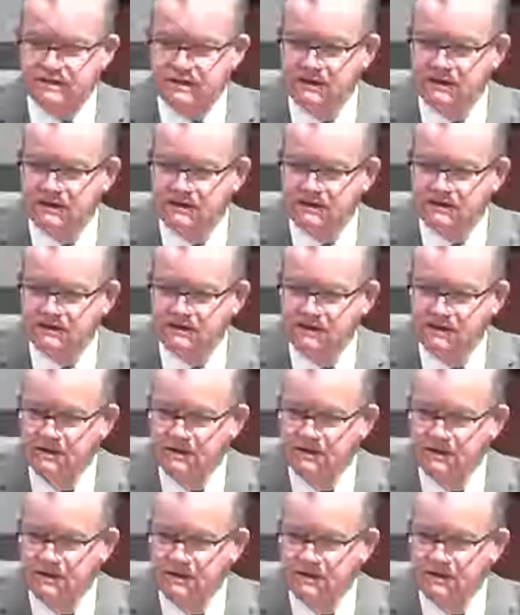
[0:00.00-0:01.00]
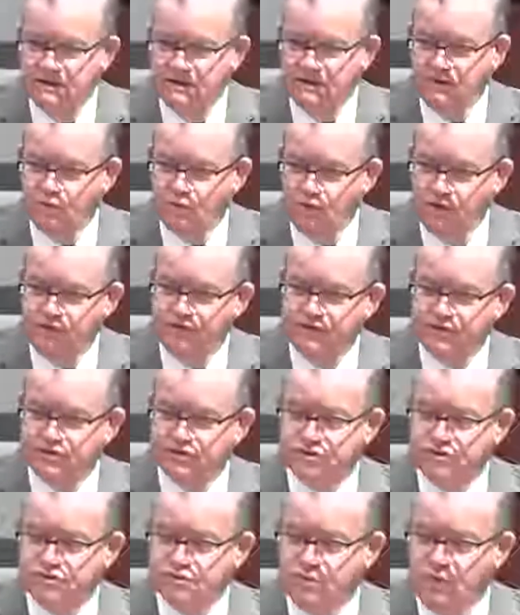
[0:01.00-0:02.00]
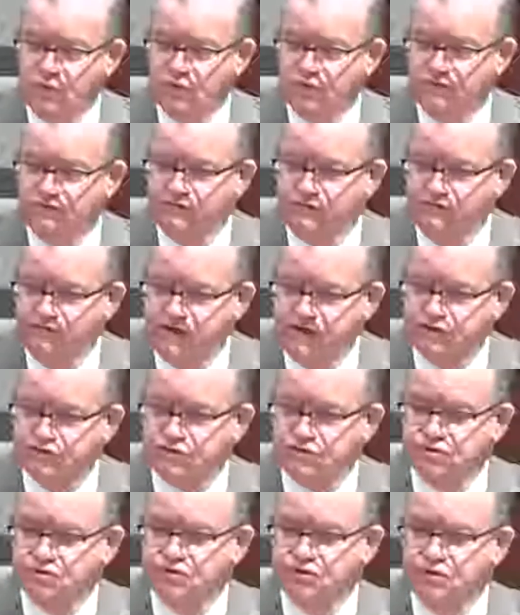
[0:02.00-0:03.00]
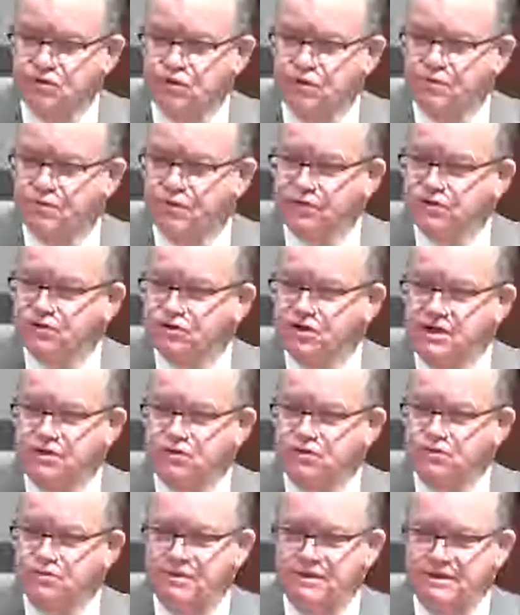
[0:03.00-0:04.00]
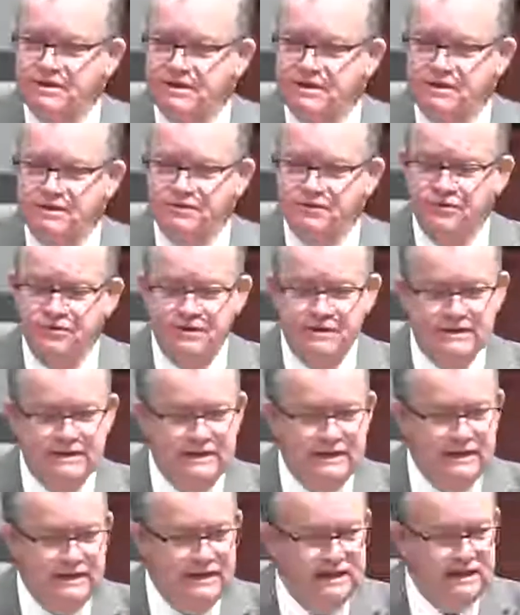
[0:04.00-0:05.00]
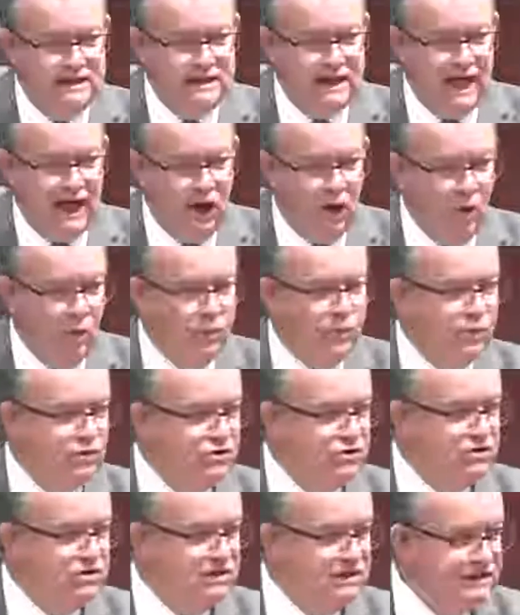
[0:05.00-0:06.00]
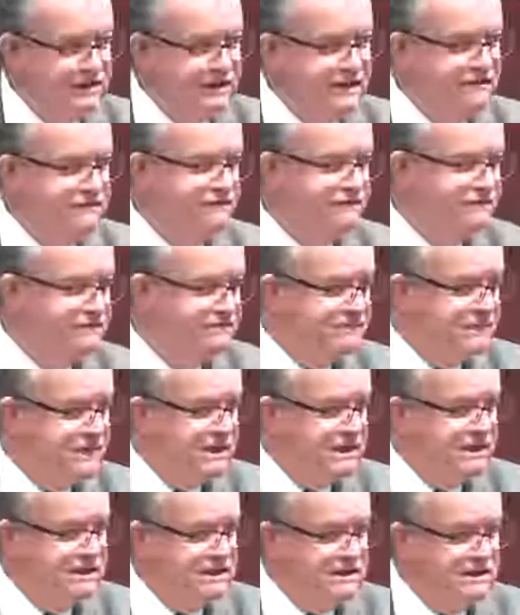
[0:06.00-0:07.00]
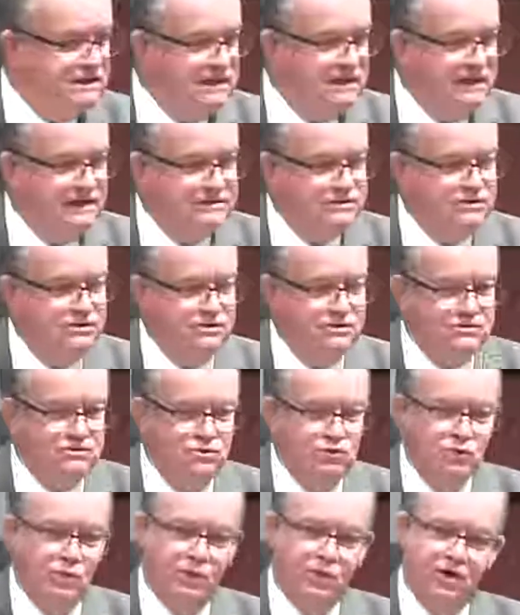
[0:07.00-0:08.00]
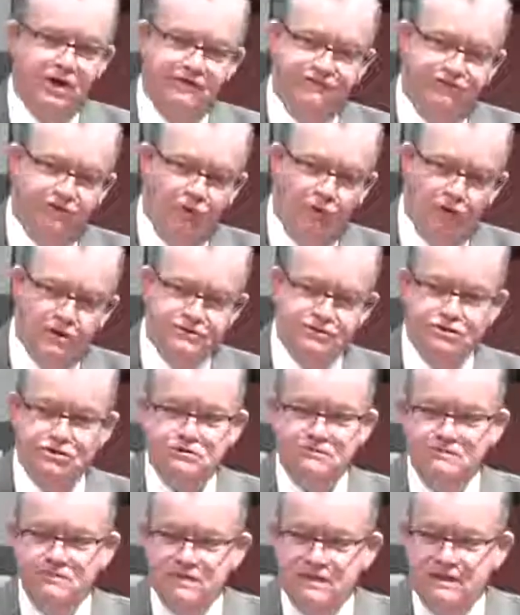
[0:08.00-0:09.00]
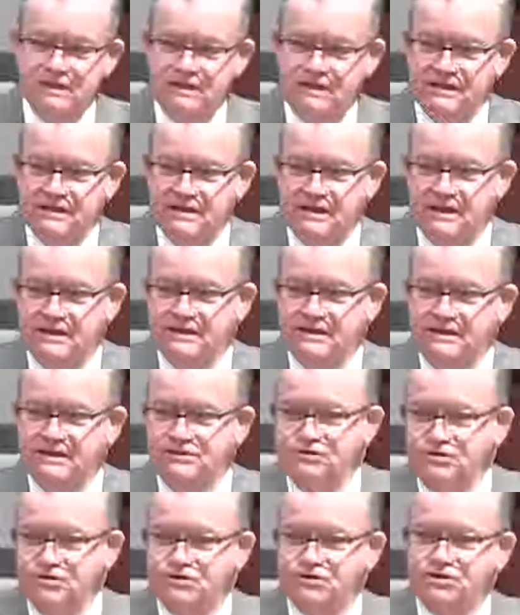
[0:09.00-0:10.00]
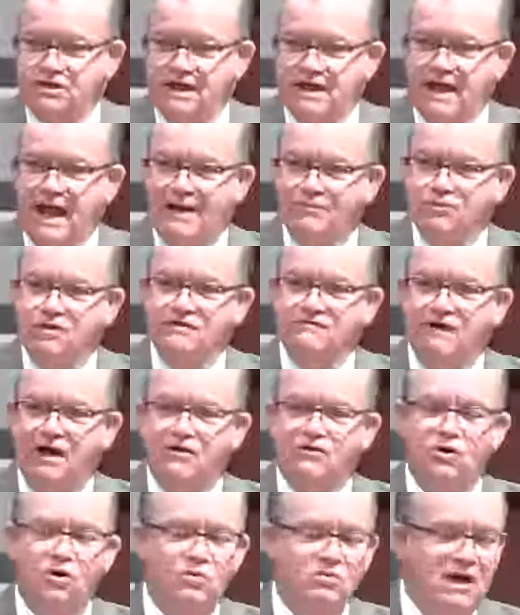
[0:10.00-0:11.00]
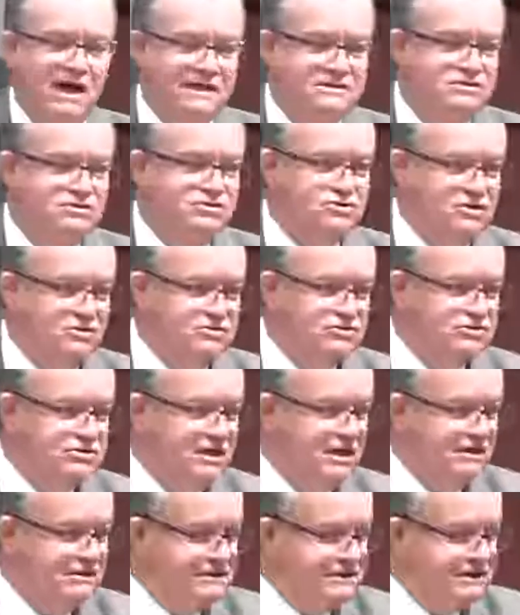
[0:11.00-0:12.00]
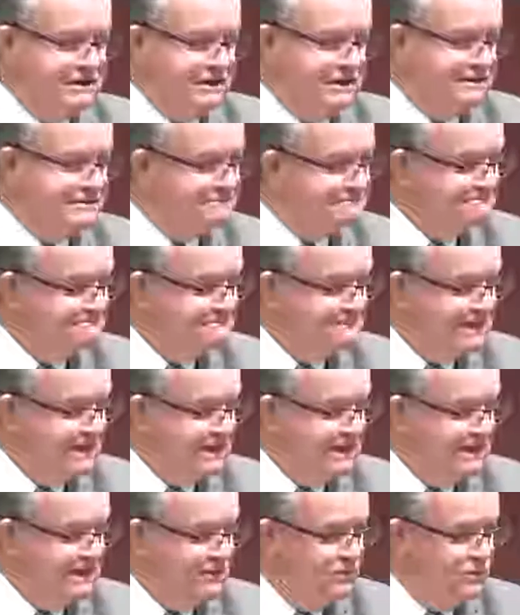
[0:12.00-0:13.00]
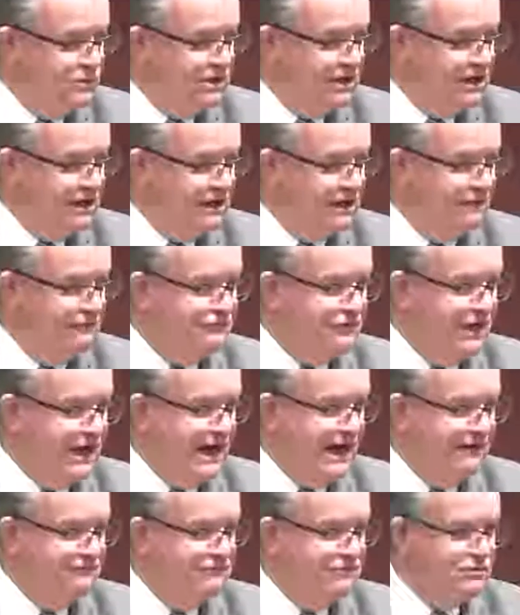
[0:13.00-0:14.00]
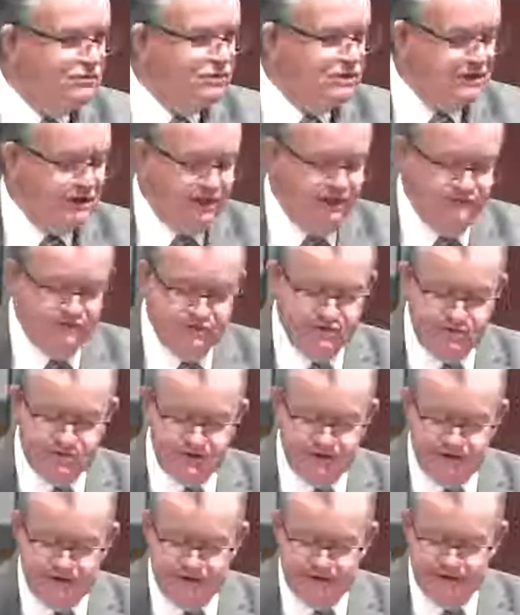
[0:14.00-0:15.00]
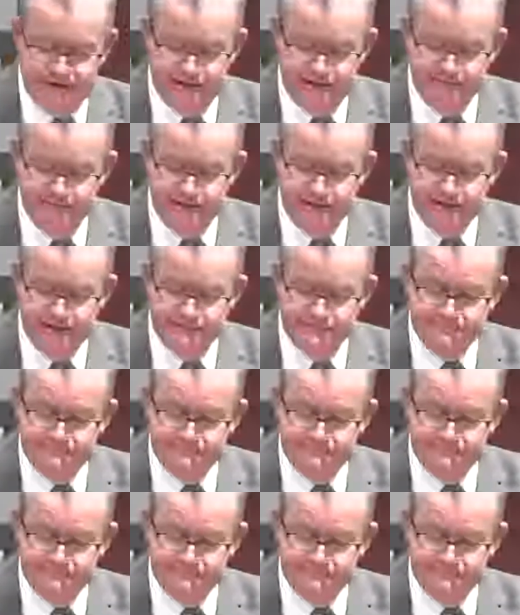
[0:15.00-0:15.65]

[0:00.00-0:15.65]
uh, are with us this morning, visitors, and we appreciate you being here. And I hope when you leave that uh, you'll pray for us and then just say, I believe I'll go back to church there again. We'd love to have you. We'd love to see you. Amen.